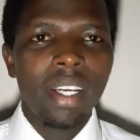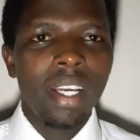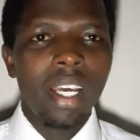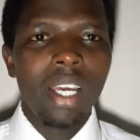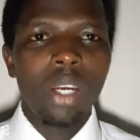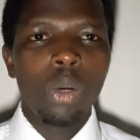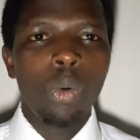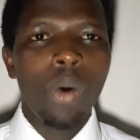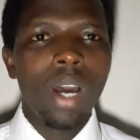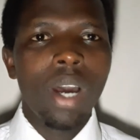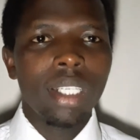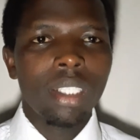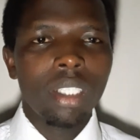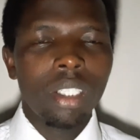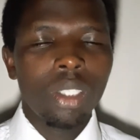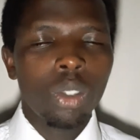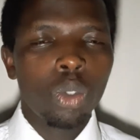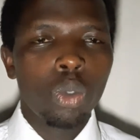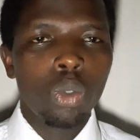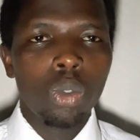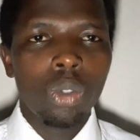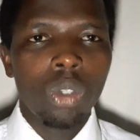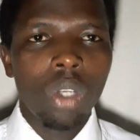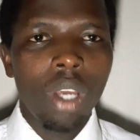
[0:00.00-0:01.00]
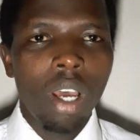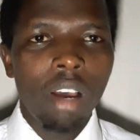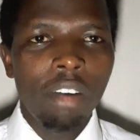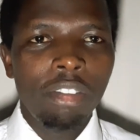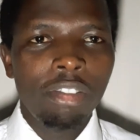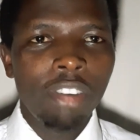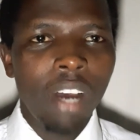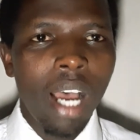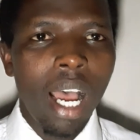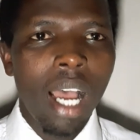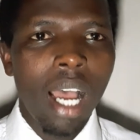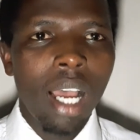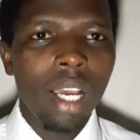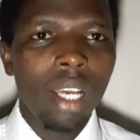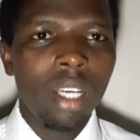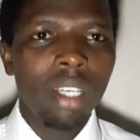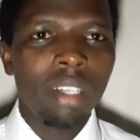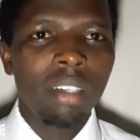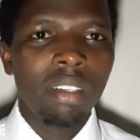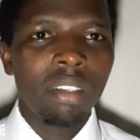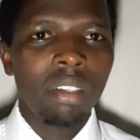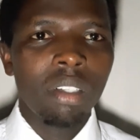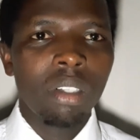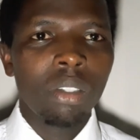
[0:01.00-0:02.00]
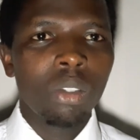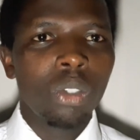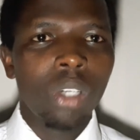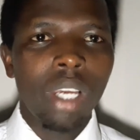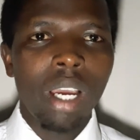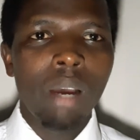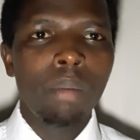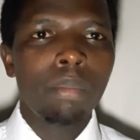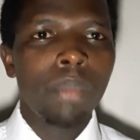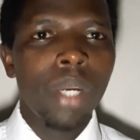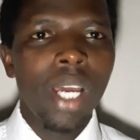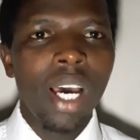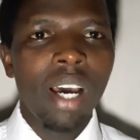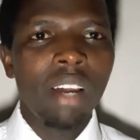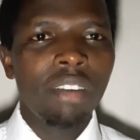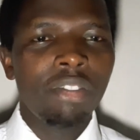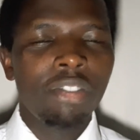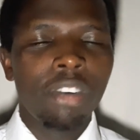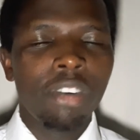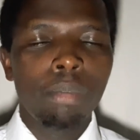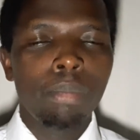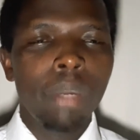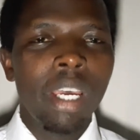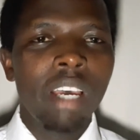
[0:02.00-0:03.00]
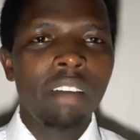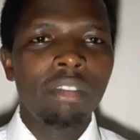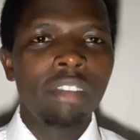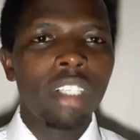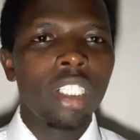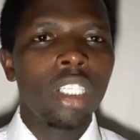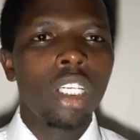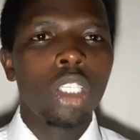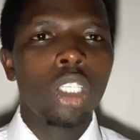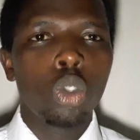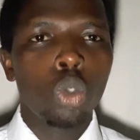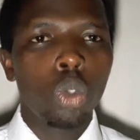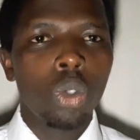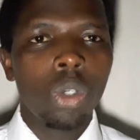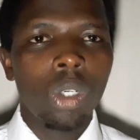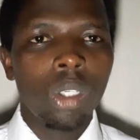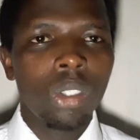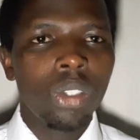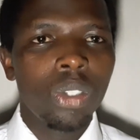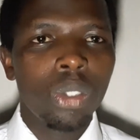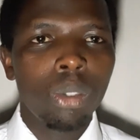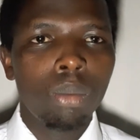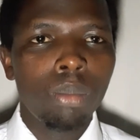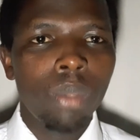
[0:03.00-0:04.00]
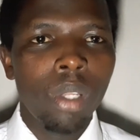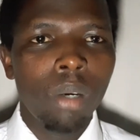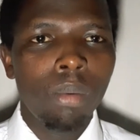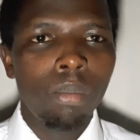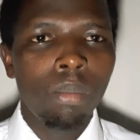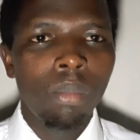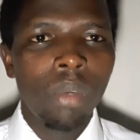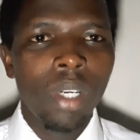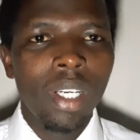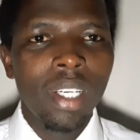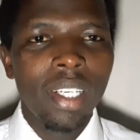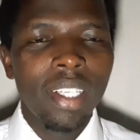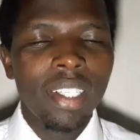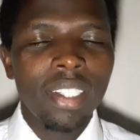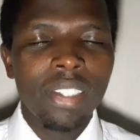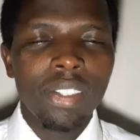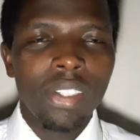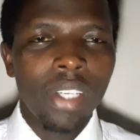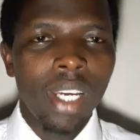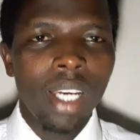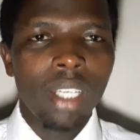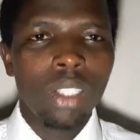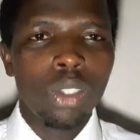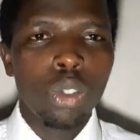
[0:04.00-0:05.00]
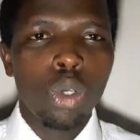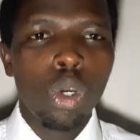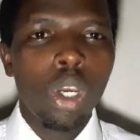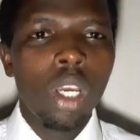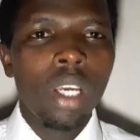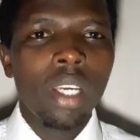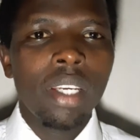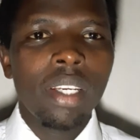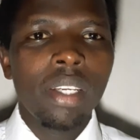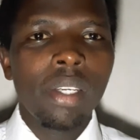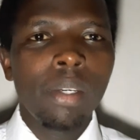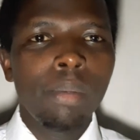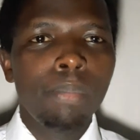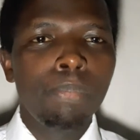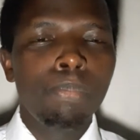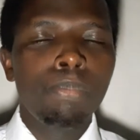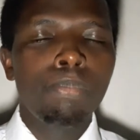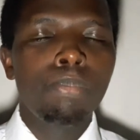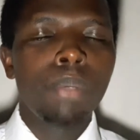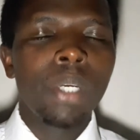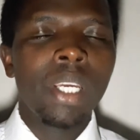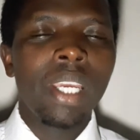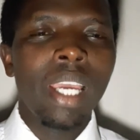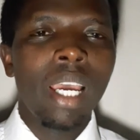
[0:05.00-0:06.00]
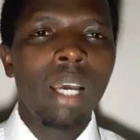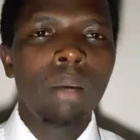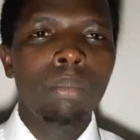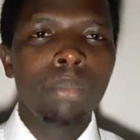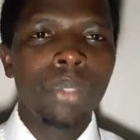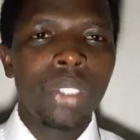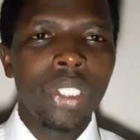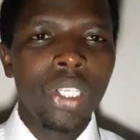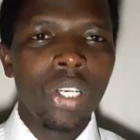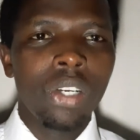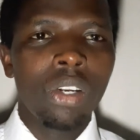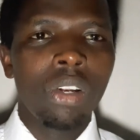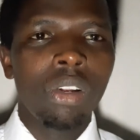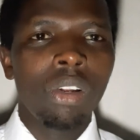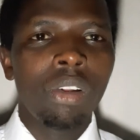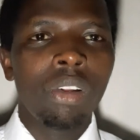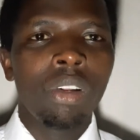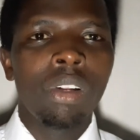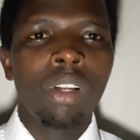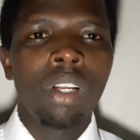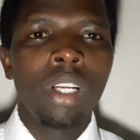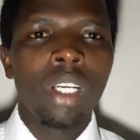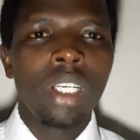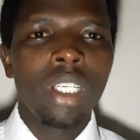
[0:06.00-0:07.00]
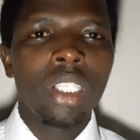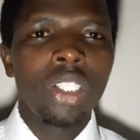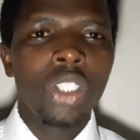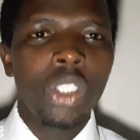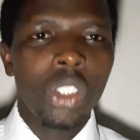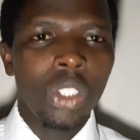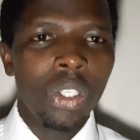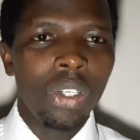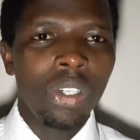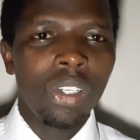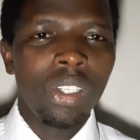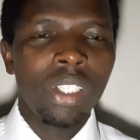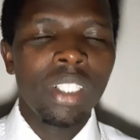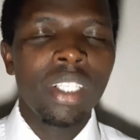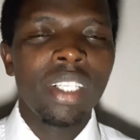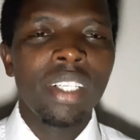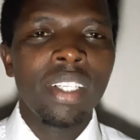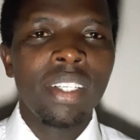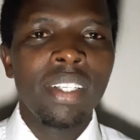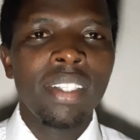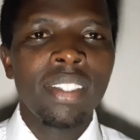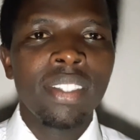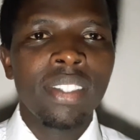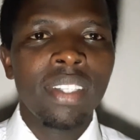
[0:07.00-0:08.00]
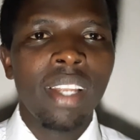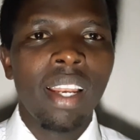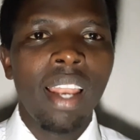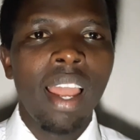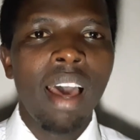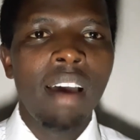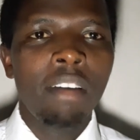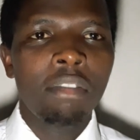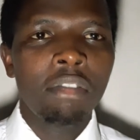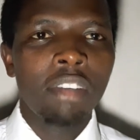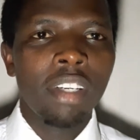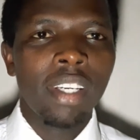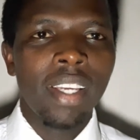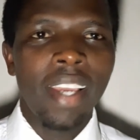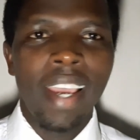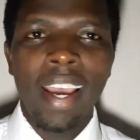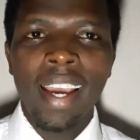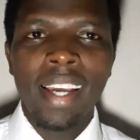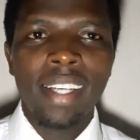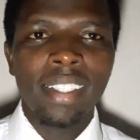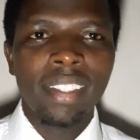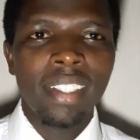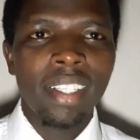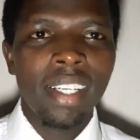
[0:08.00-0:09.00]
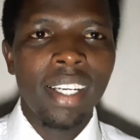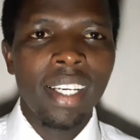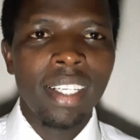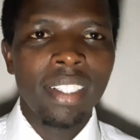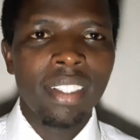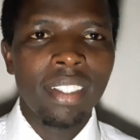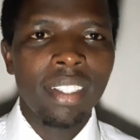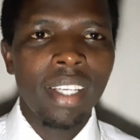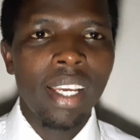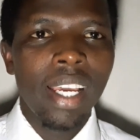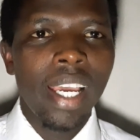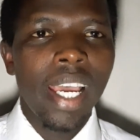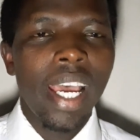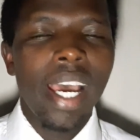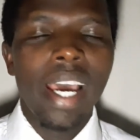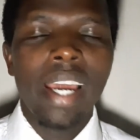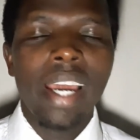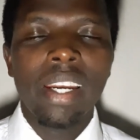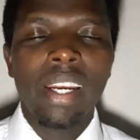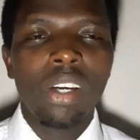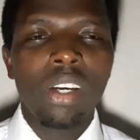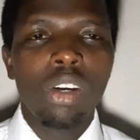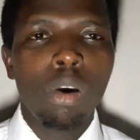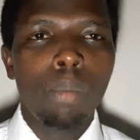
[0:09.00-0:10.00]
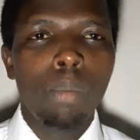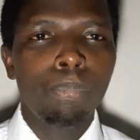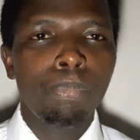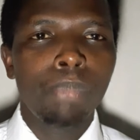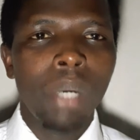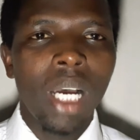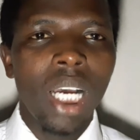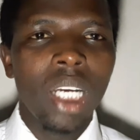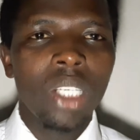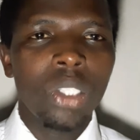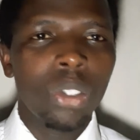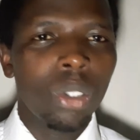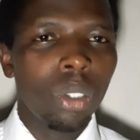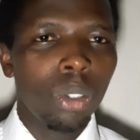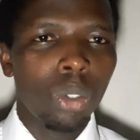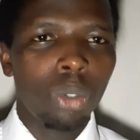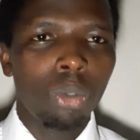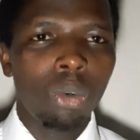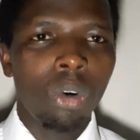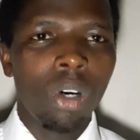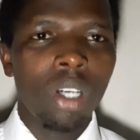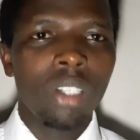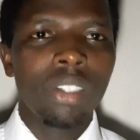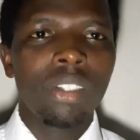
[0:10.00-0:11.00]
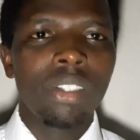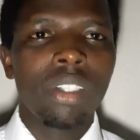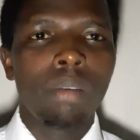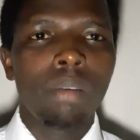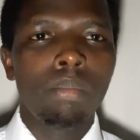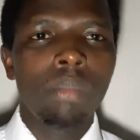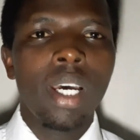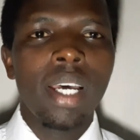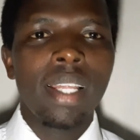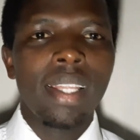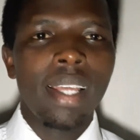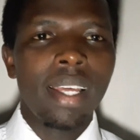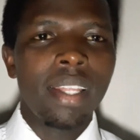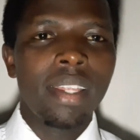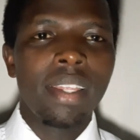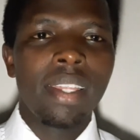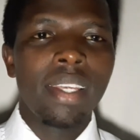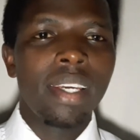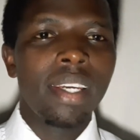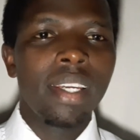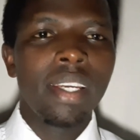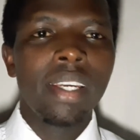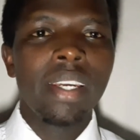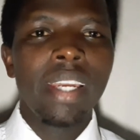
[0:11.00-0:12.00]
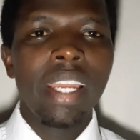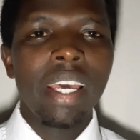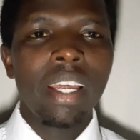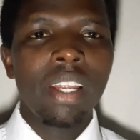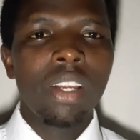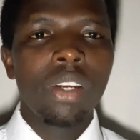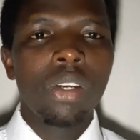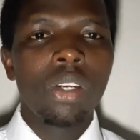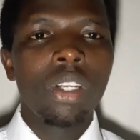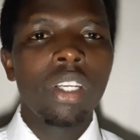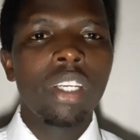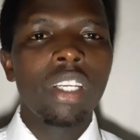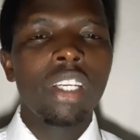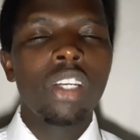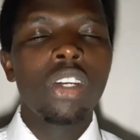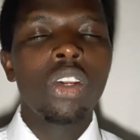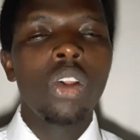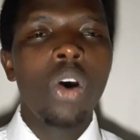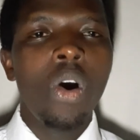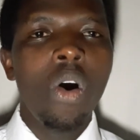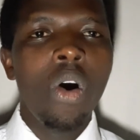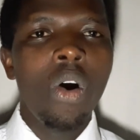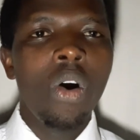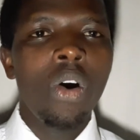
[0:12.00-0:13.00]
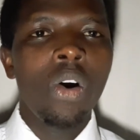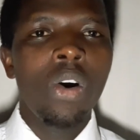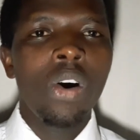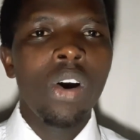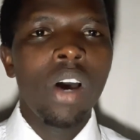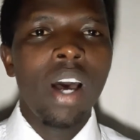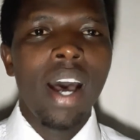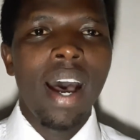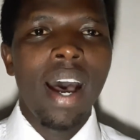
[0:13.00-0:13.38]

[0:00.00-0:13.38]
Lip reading: and wanted a fire to come down from heaven and to consume them, he became gentle. He showed his loving kindness and compassion towards them, that they didn't know